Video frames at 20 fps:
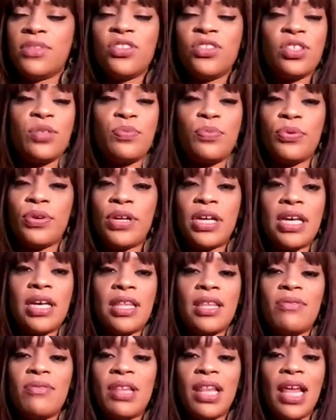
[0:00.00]
Just
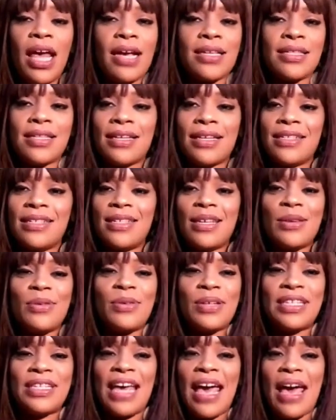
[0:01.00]
breathe and relax and
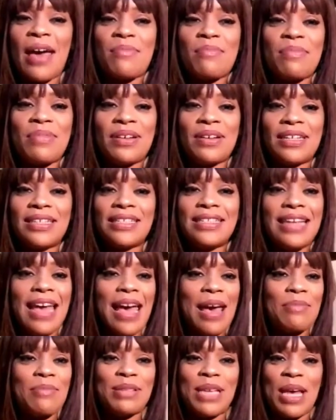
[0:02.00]
continue to tap.
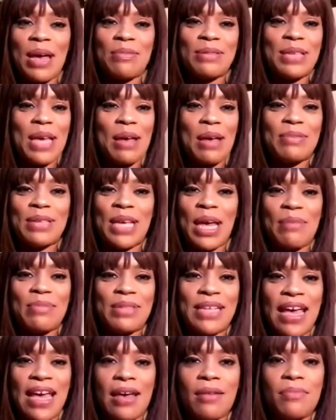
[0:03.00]
Tap, tap, tap,
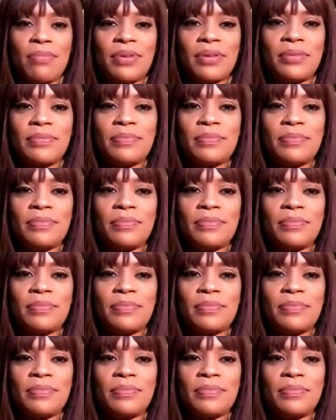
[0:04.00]
tap, tap.